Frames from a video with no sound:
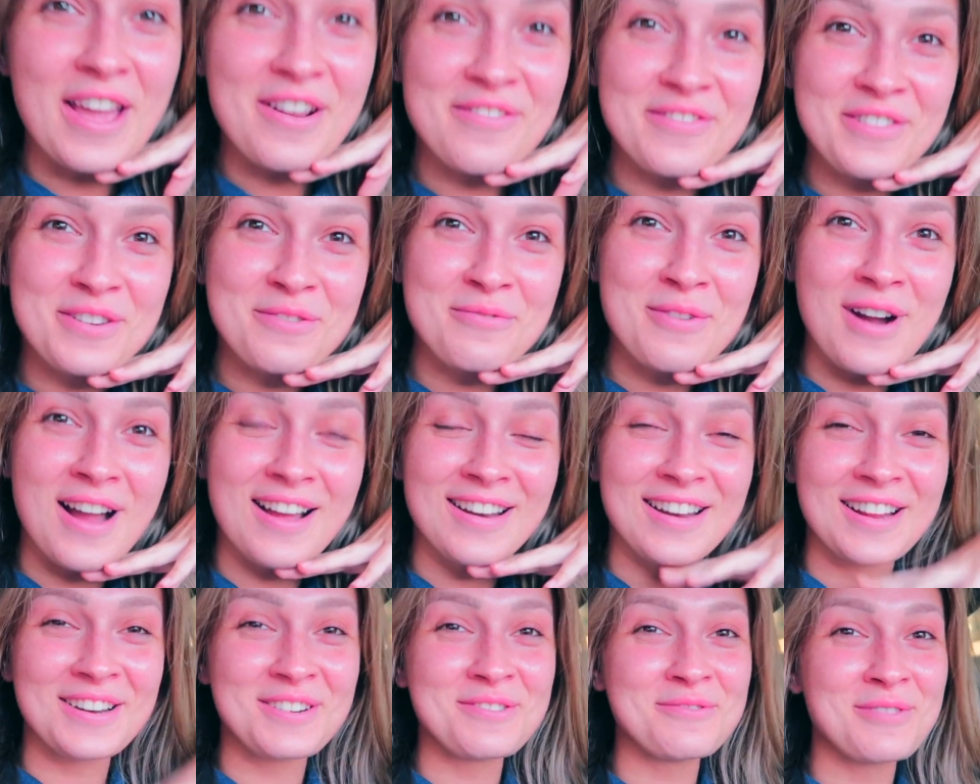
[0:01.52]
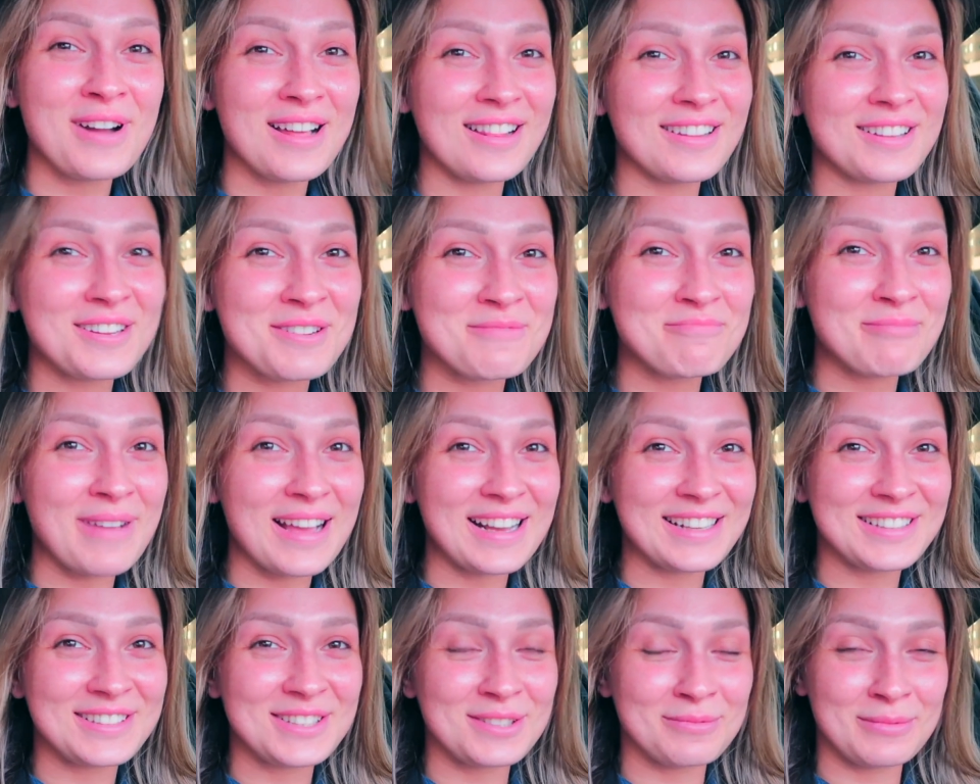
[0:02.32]
everyone and welcome
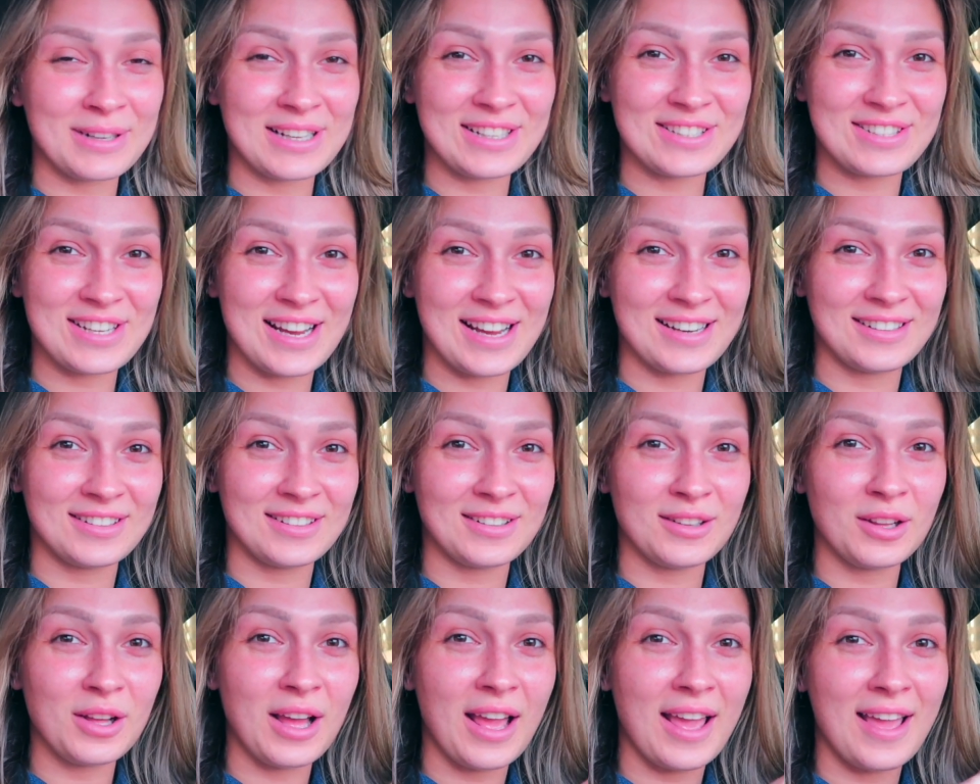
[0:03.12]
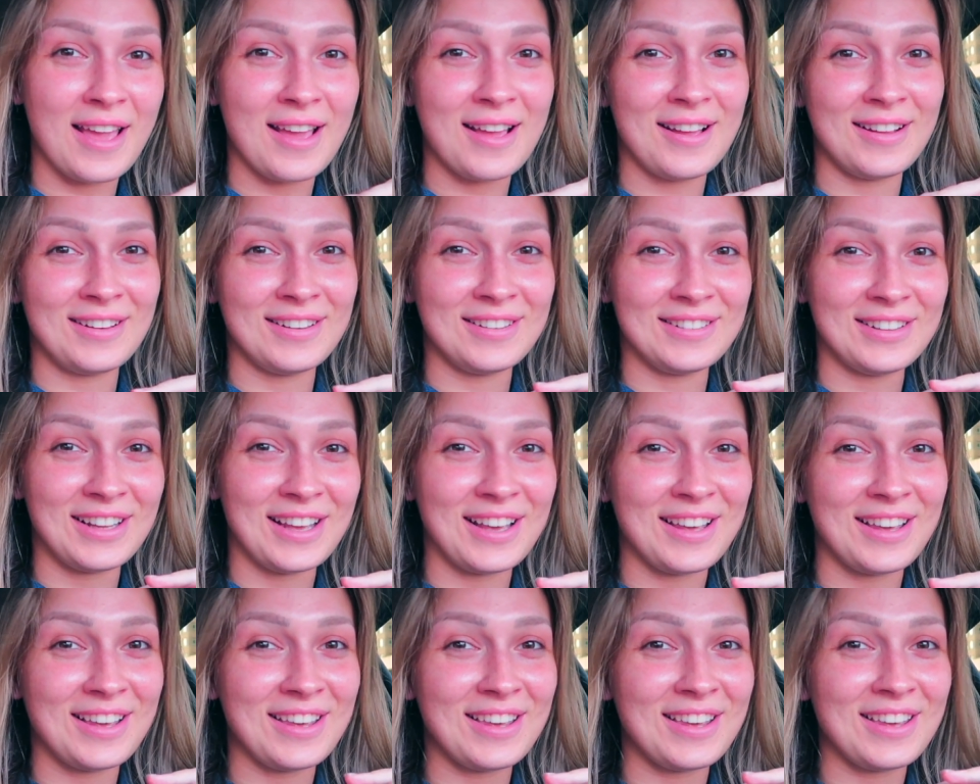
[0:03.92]
back to my channel, and
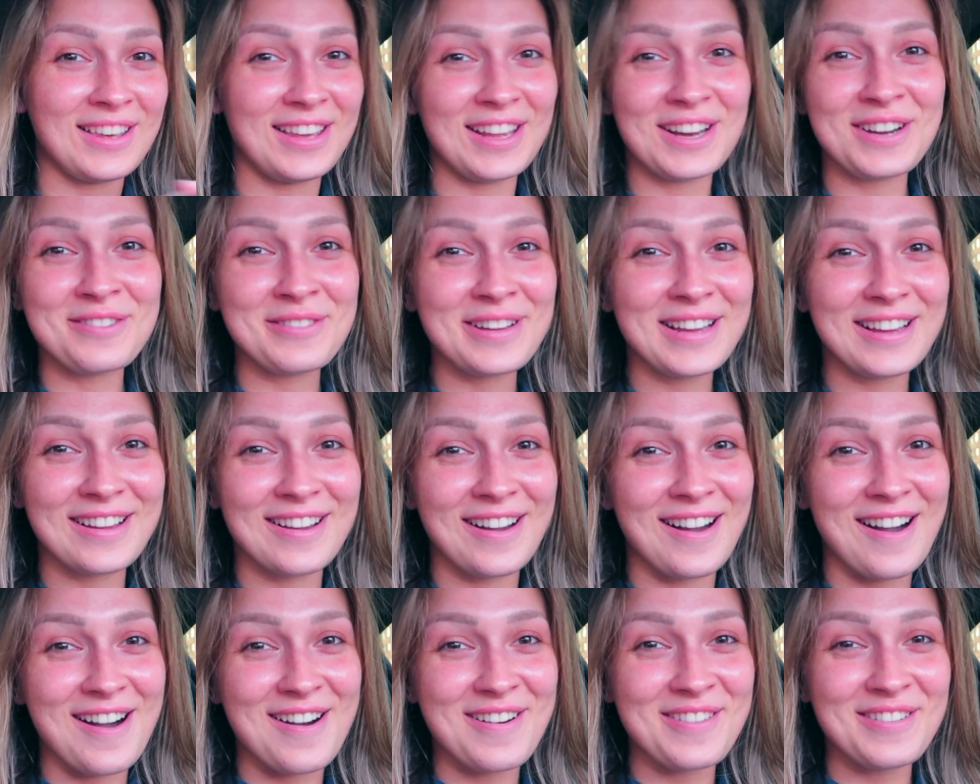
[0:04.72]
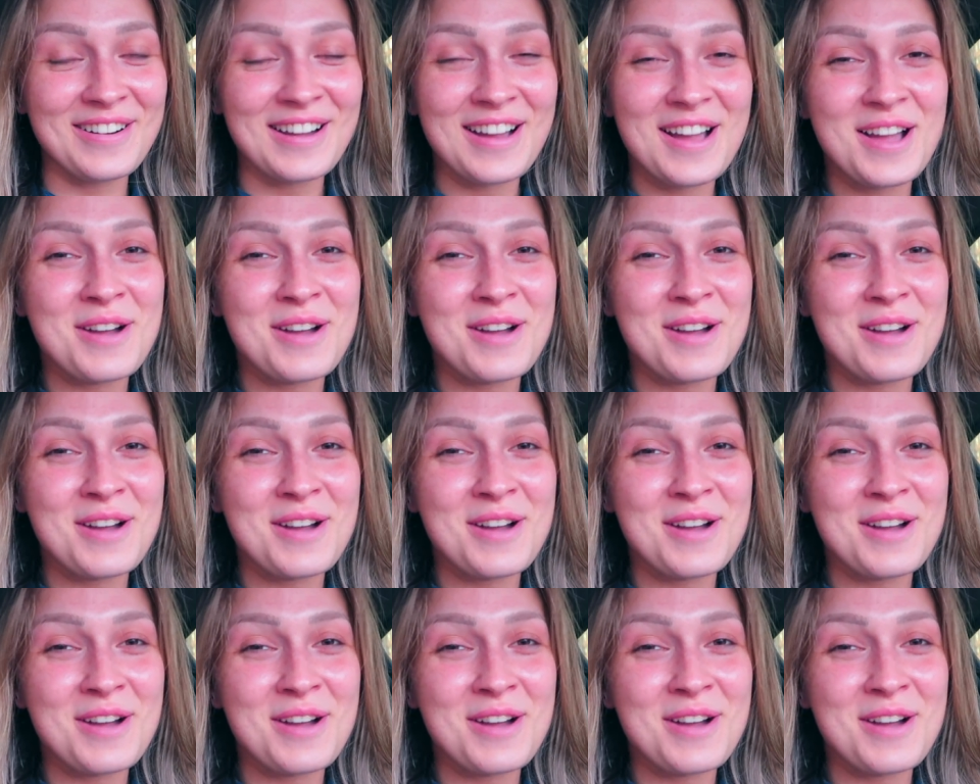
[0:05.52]
here we go,